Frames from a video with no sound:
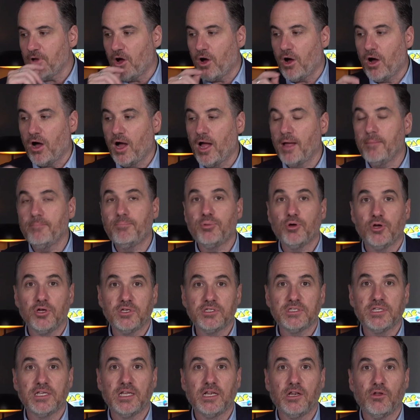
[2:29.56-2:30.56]
I'm
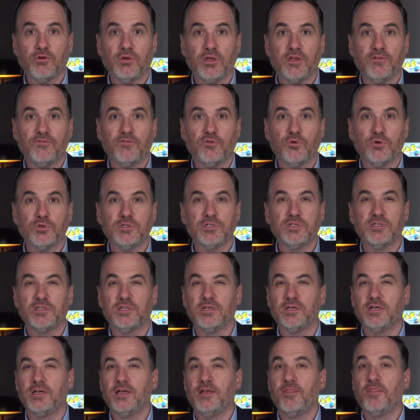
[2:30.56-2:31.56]
personally looking forward to
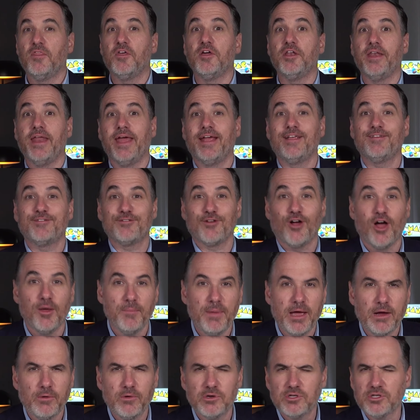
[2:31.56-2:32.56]
the next
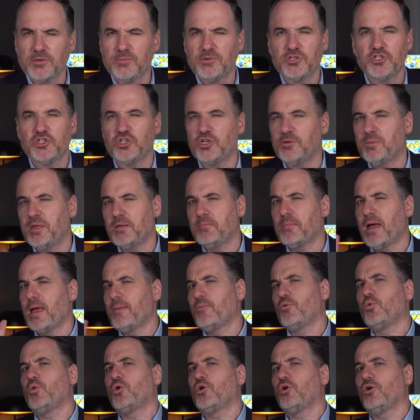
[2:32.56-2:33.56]
iMac, which I'm assuming maybe
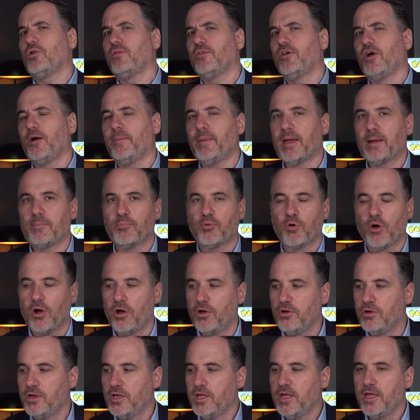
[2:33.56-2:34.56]
we'll call it the iMac
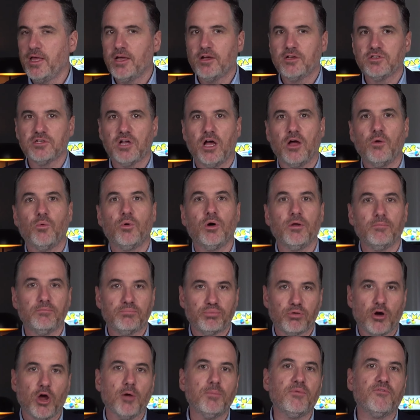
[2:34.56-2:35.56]
Pro, because I want
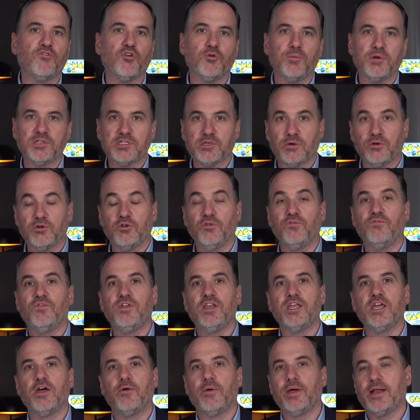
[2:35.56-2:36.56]
pro performance. I want to do
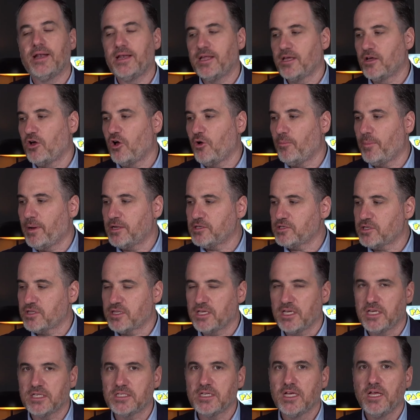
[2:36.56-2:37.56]
video editing, a whole bunch of
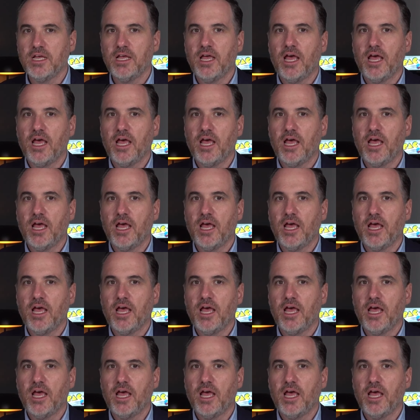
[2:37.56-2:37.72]
things.